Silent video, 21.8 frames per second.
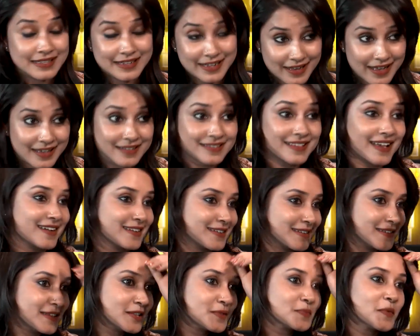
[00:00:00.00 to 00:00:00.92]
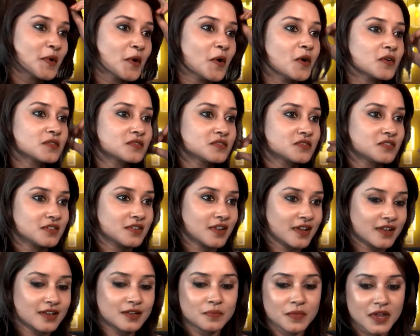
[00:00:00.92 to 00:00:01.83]
exactly. It's my oxygen.
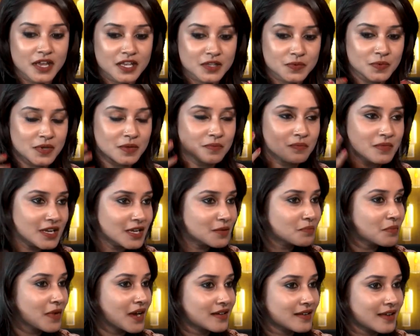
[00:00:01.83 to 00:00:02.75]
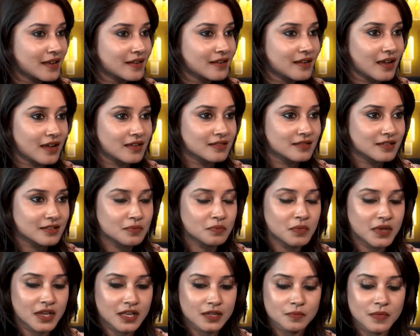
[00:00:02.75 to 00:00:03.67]
Like it makes me meet my deadlines. It's
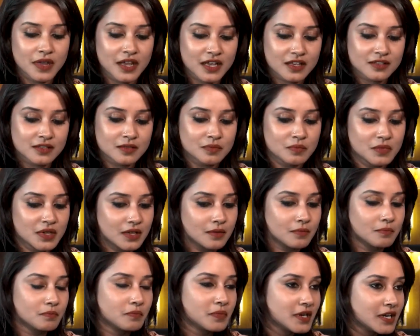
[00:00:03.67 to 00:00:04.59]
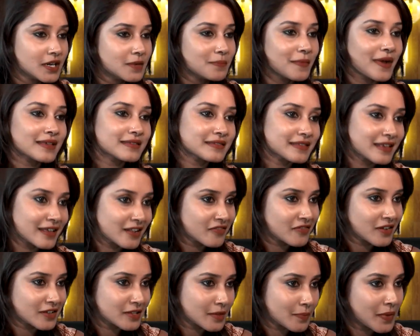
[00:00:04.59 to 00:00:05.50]
me, it makes me build
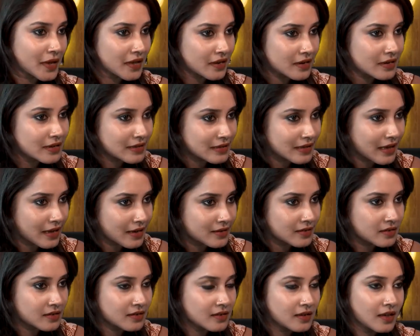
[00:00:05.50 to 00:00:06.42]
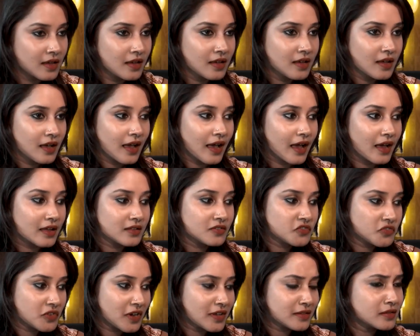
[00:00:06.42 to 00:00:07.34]
myself as a better designer. And
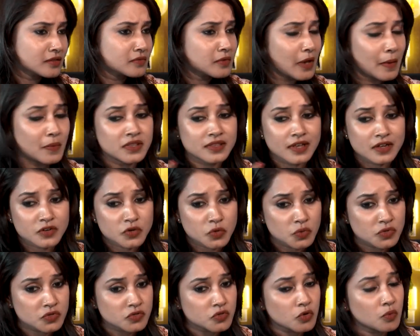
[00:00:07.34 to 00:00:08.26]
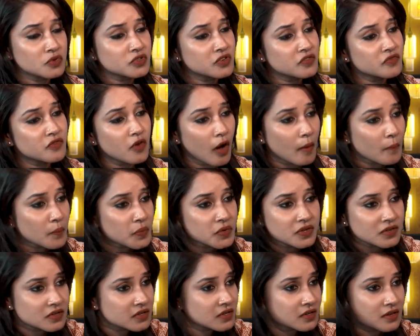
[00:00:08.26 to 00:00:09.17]
stress is, I mean, that too with so much of
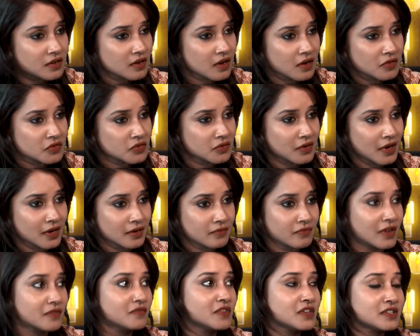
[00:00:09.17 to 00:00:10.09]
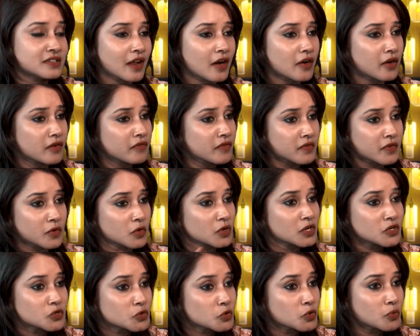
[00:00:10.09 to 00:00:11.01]
competition around you, right? When yeah. we started off, we were
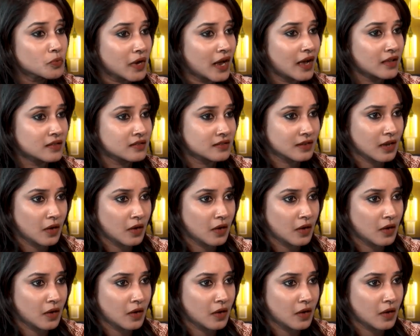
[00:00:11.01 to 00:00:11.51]
only two brands. Now